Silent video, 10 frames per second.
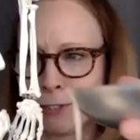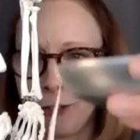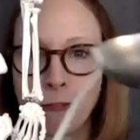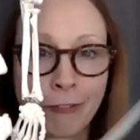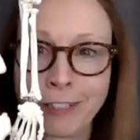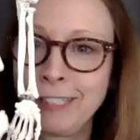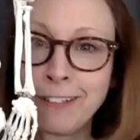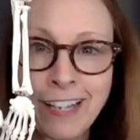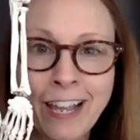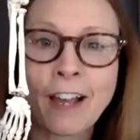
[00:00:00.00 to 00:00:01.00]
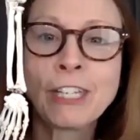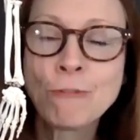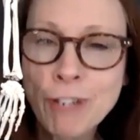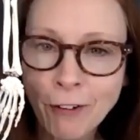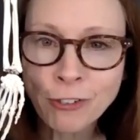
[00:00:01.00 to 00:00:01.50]
So
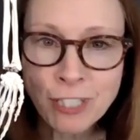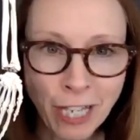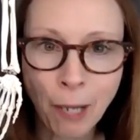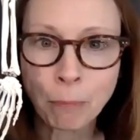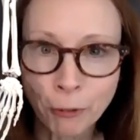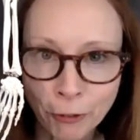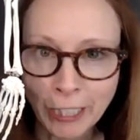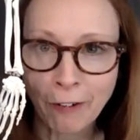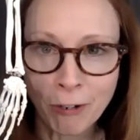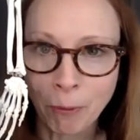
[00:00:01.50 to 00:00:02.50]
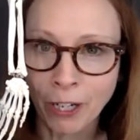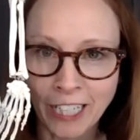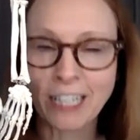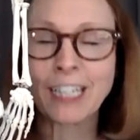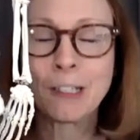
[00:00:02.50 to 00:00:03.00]
you never stop learning,
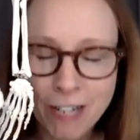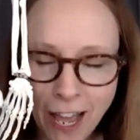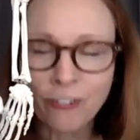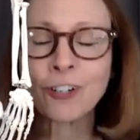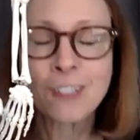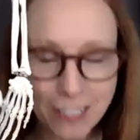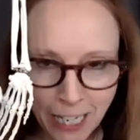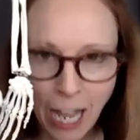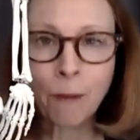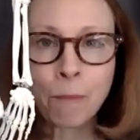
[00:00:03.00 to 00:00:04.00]
everybody. You never stop.